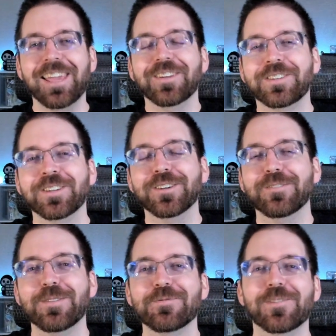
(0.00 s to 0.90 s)
YouTube,
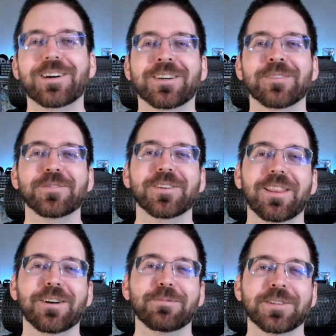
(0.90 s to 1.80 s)
and welcome to
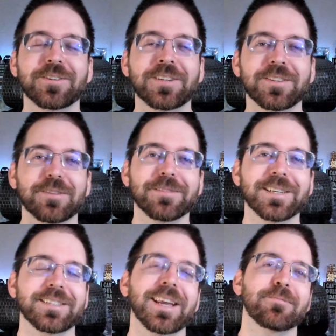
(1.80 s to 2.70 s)
another episode of Shenzo
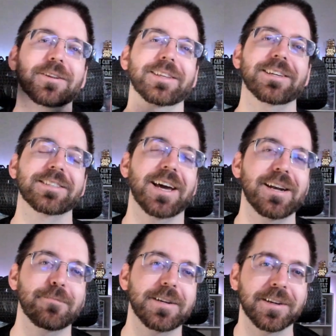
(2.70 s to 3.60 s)
Plays. Today I'm really
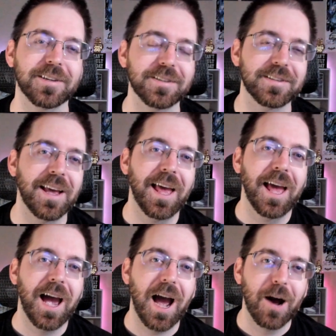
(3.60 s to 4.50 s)
excited because
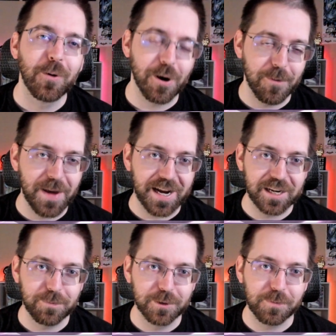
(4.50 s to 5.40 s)
we're going back
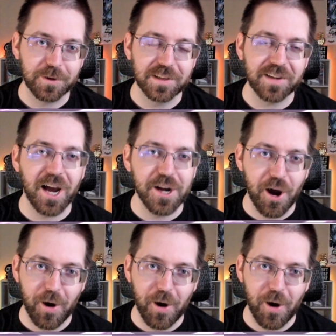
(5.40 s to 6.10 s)
into blueprints. I know.